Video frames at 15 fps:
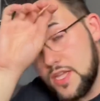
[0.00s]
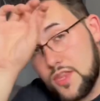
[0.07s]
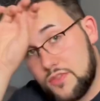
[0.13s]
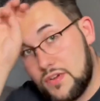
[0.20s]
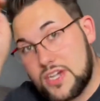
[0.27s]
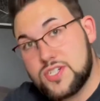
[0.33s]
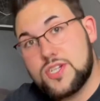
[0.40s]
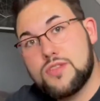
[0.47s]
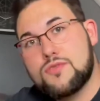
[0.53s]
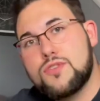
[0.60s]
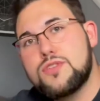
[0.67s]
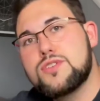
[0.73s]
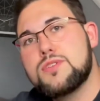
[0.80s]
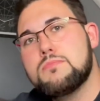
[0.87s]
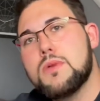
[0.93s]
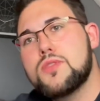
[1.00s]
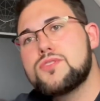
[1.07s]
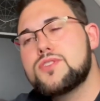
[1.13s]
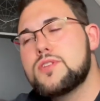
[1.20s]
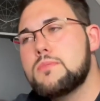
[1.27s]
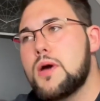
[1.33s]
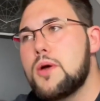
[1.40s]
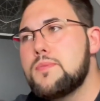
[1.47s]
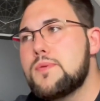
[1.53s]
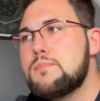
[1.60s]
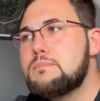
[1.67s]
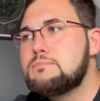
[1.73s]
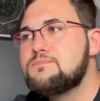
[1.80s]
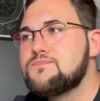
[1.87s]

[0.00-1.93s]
thrashing through some mods at the moment.